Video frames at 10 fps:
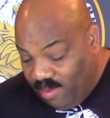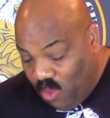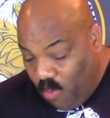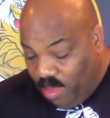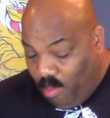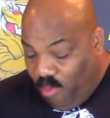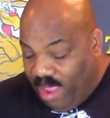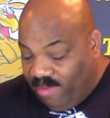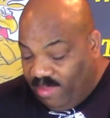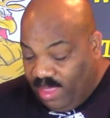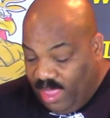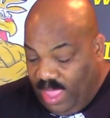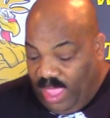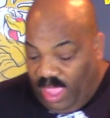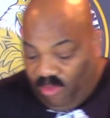I just hope the breast
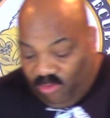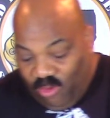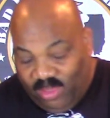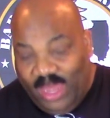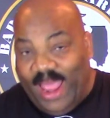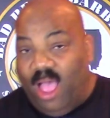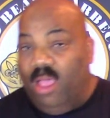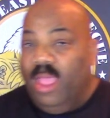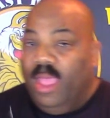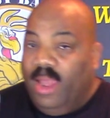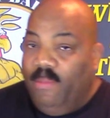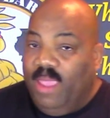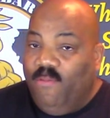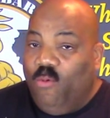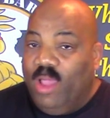is juicy. Now,
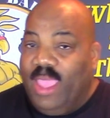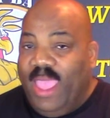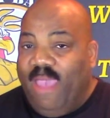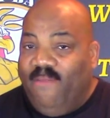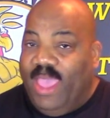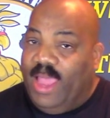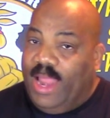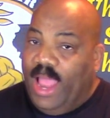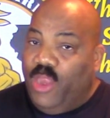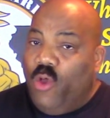let me give you one caveat.